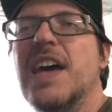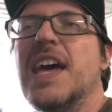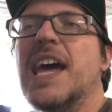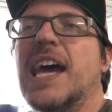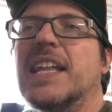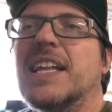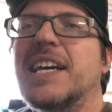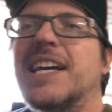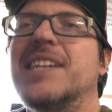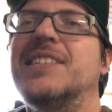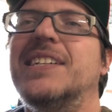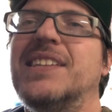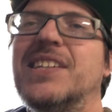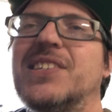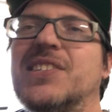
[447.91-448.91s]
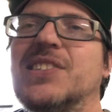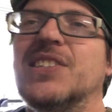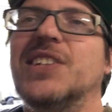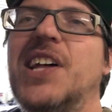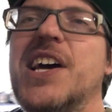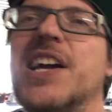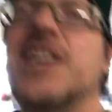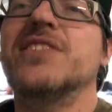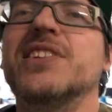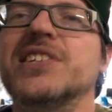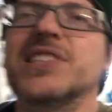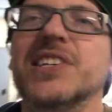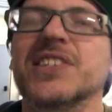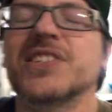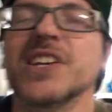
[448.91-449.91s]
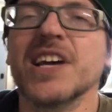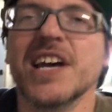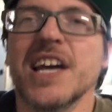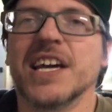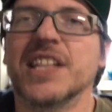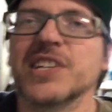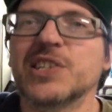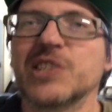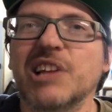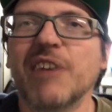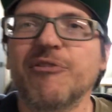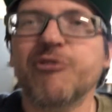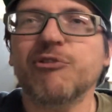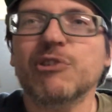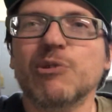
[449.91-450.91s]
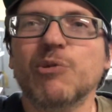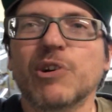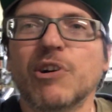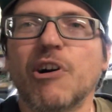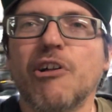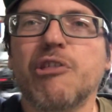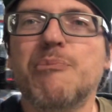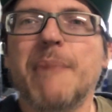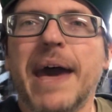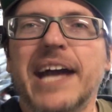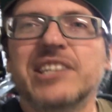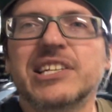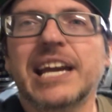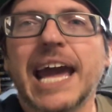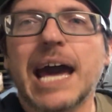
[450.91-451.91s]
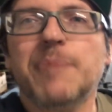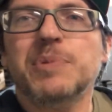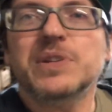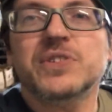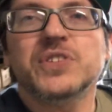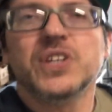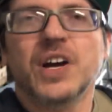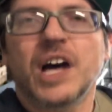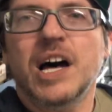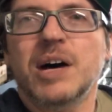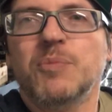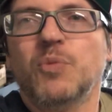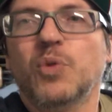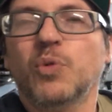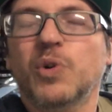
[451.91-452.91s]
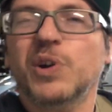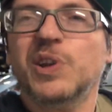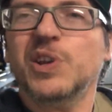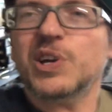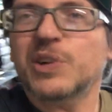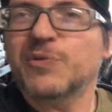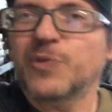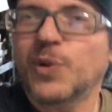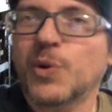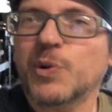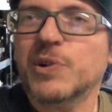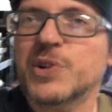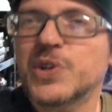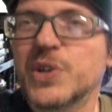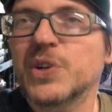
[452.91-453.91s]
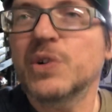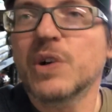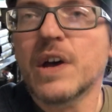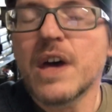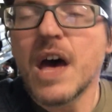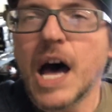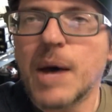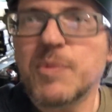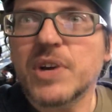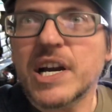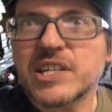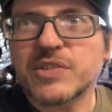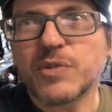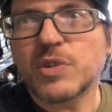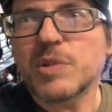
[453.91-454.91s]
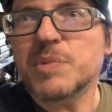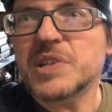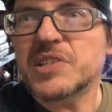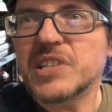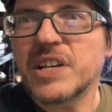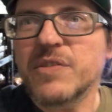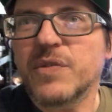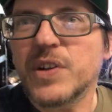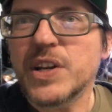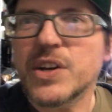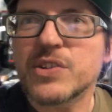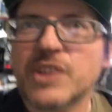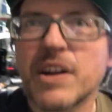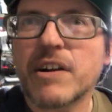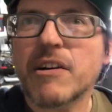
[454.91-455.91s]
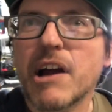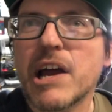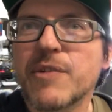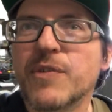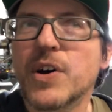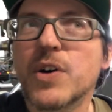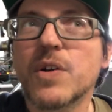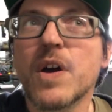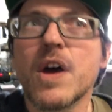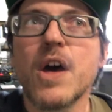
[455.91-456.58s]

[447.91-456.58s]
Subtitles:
And like I said, this is the lair. This is definitely where all the magic happens. We're really looking forward to, you guys have only been seeing videos on our iPhone.